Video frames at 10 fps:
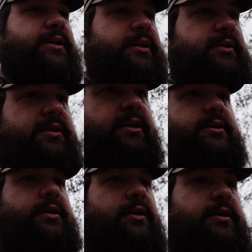
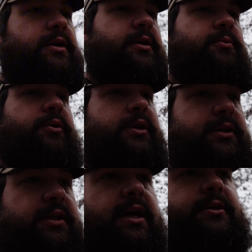consistent with
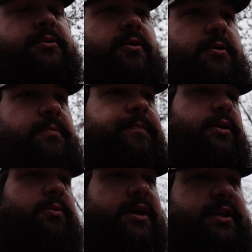this next group.
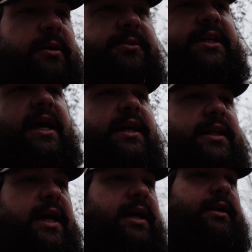The reason I'm
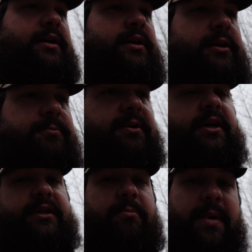saying that is
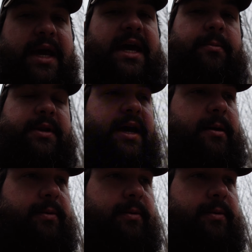because I may have to have